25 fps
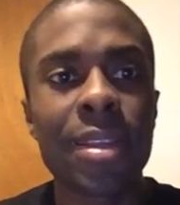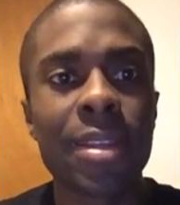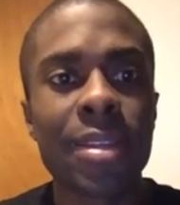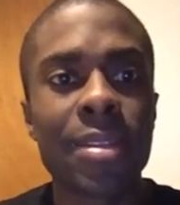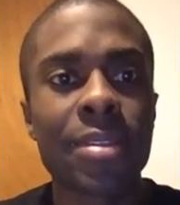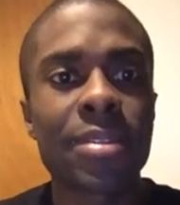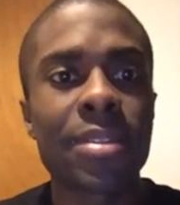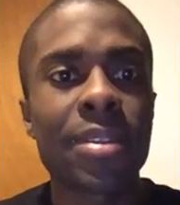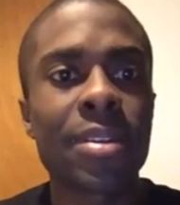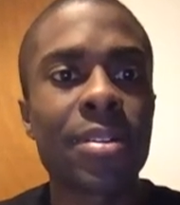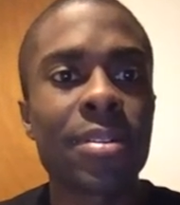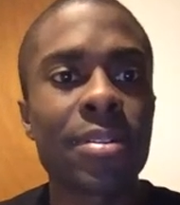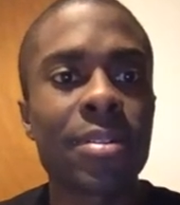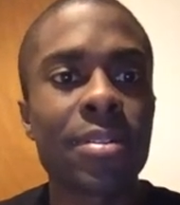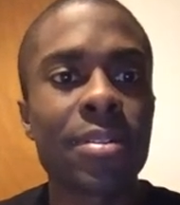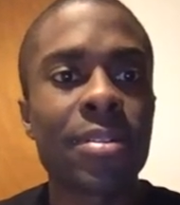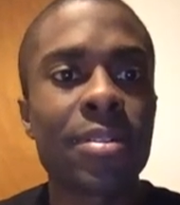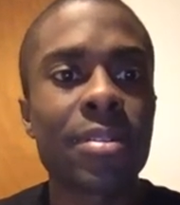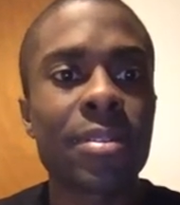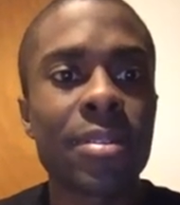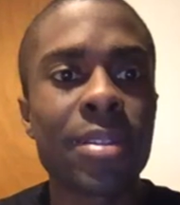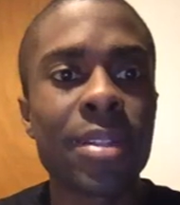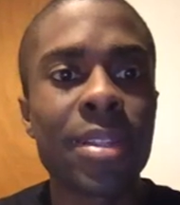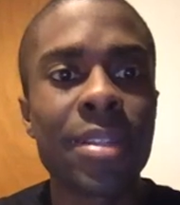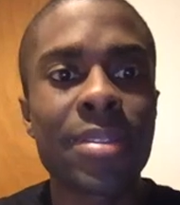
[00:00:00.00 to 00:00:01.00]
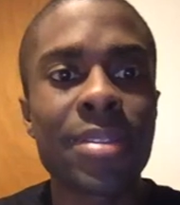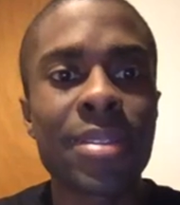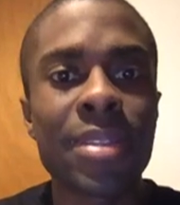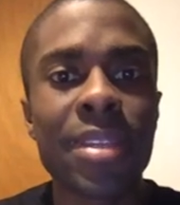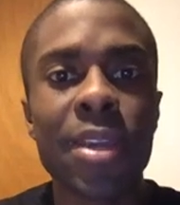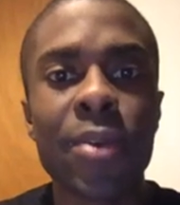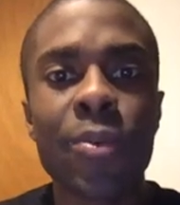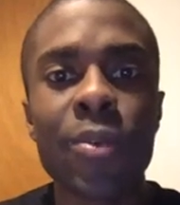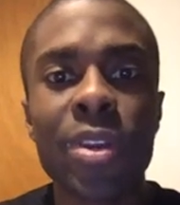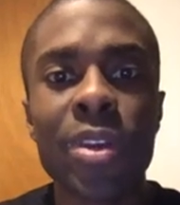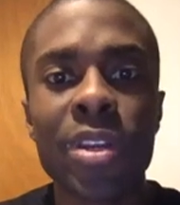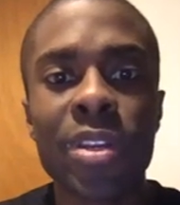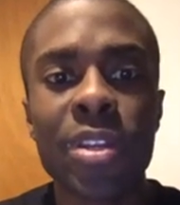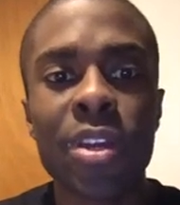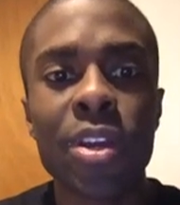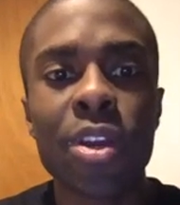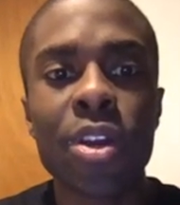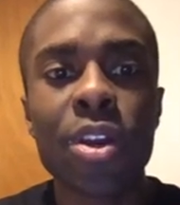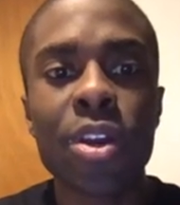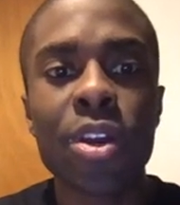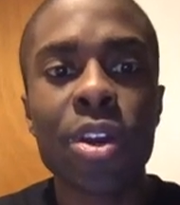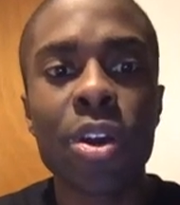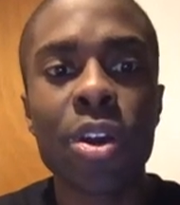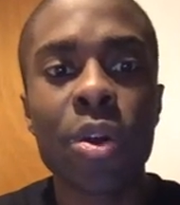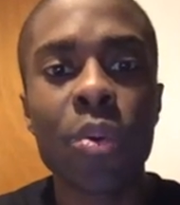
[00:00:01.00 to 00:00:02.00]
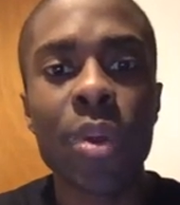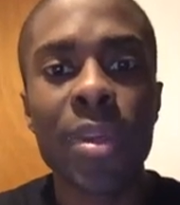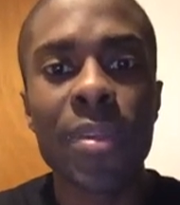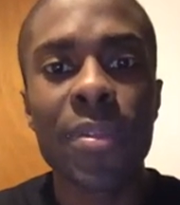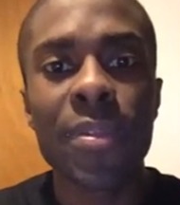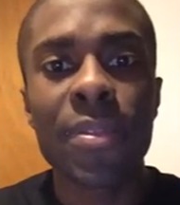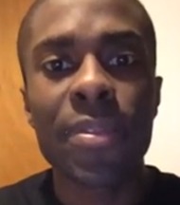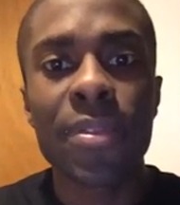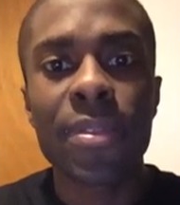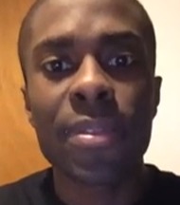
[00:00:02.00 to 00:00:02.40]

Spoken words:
So let's say we're going to go with